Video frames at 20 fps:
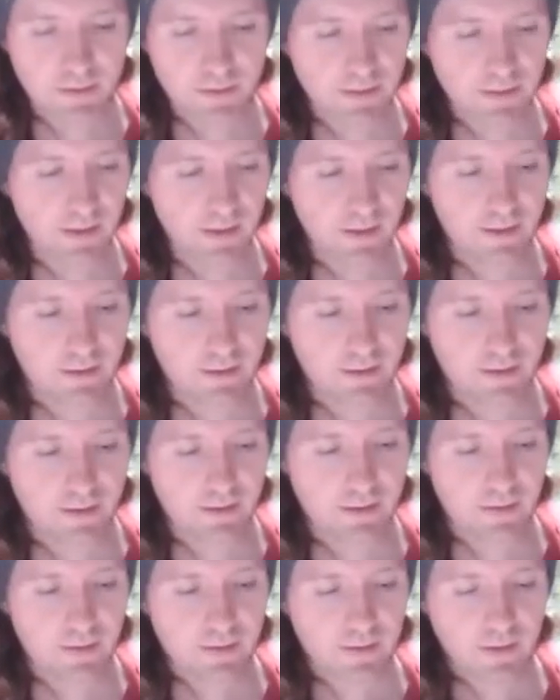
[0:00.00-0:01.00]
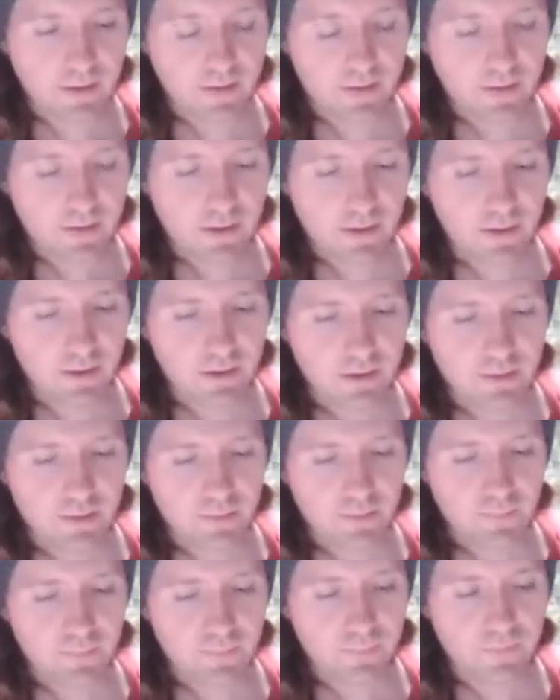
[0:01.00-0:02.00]
saying that
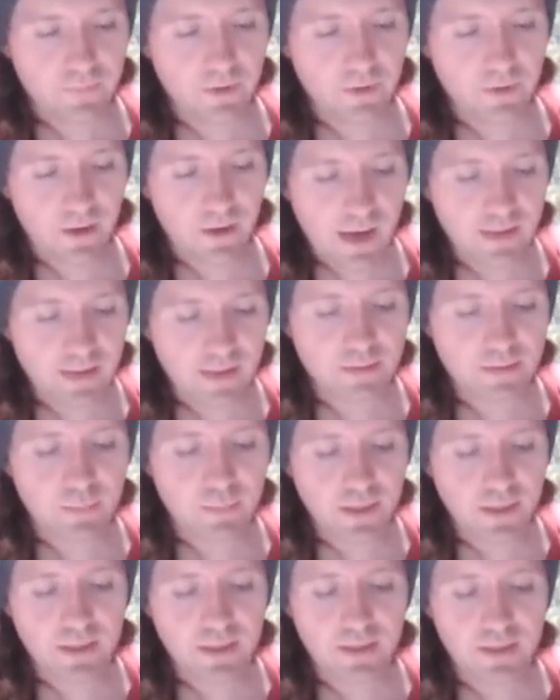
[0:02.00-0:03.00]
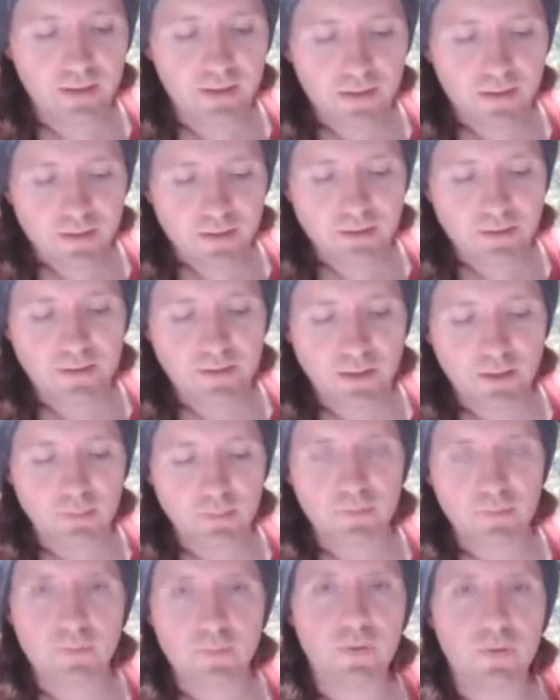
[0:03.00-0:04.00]
there had to be some
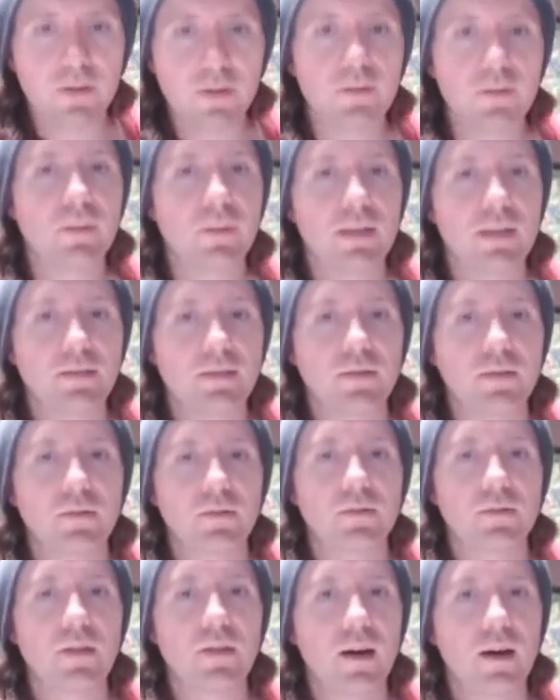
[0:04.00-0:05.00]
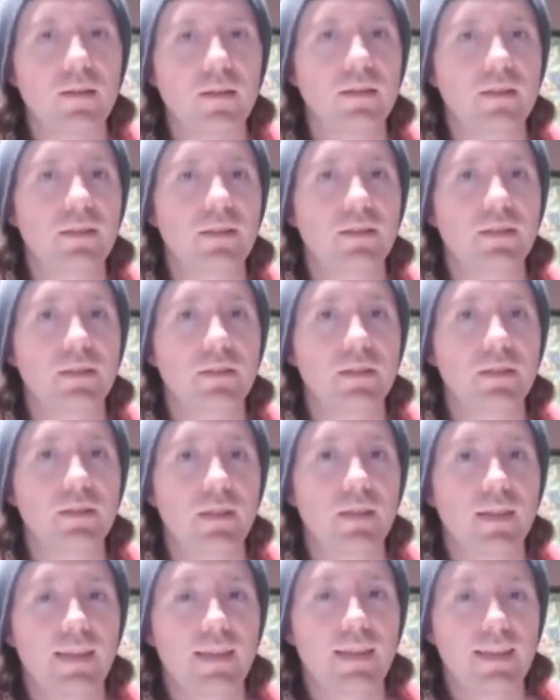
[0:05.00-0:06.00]
fundamental knowledge
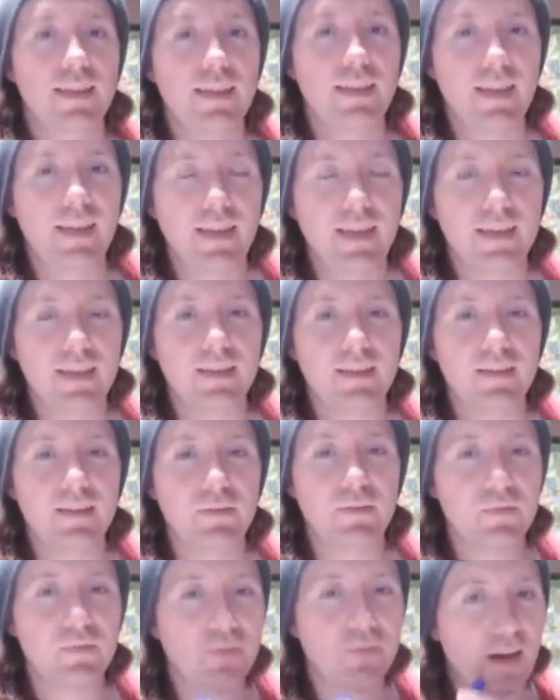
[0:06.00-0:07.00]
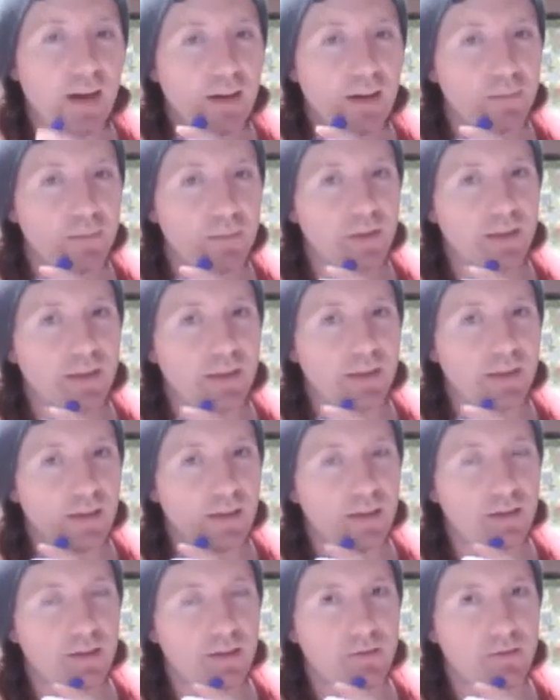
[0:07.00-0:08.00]
in the fabric
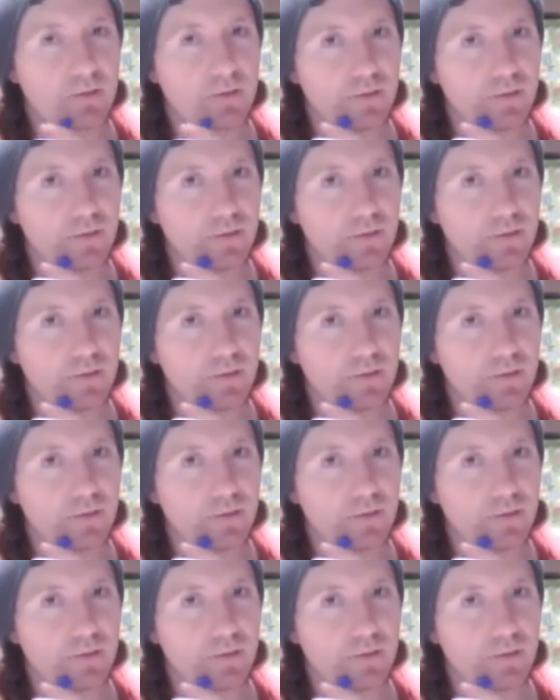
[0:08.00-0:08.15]
of